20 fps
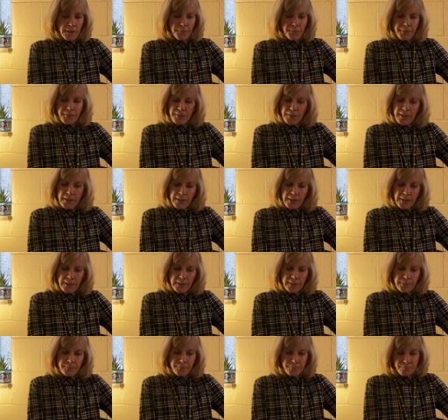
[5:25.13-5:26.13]
But then
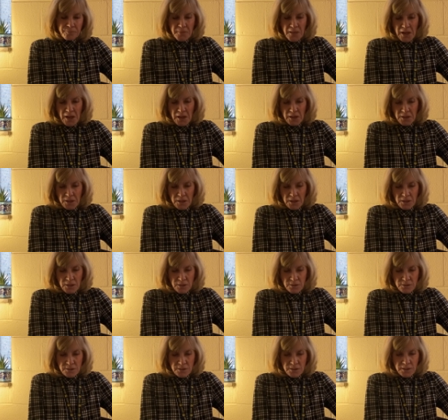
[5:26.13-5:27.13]
again, I could get
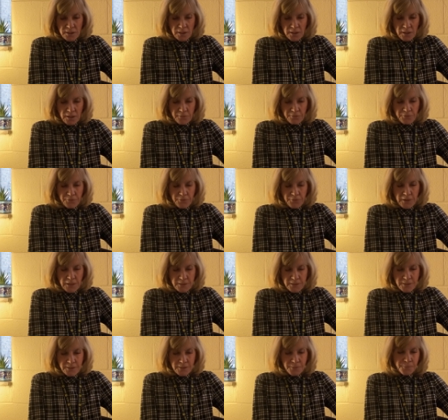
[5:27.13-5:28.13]
used to the love
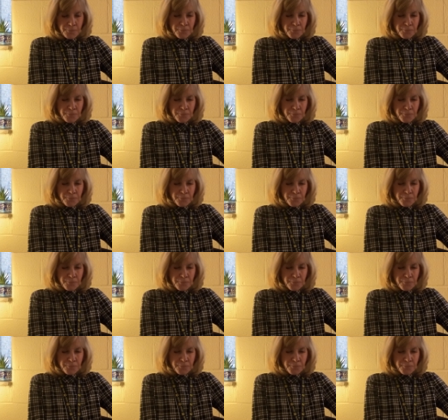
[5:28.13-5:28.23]
fest.